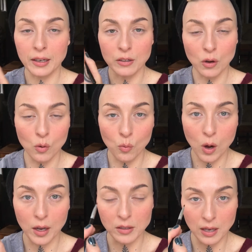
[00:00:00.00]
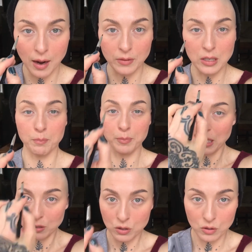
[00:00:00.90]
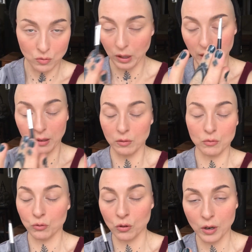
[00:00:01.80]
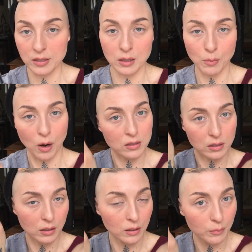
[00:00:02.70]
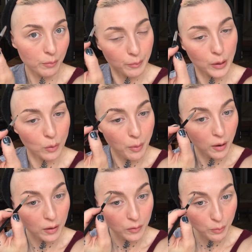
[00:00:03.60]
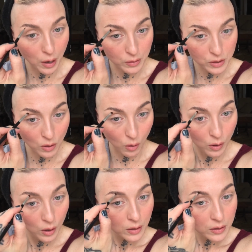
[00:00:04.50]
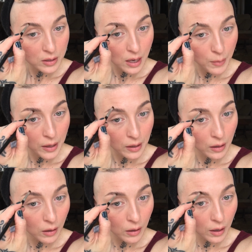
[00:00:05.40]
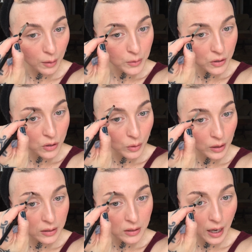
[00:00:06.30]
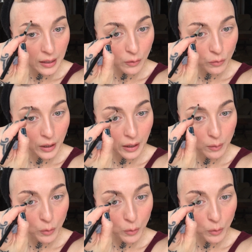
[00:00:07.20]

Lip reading: I don't want to have these big, like, crazy marks in the middle part of the brow. So same idea. I'm just doing these tiny flicking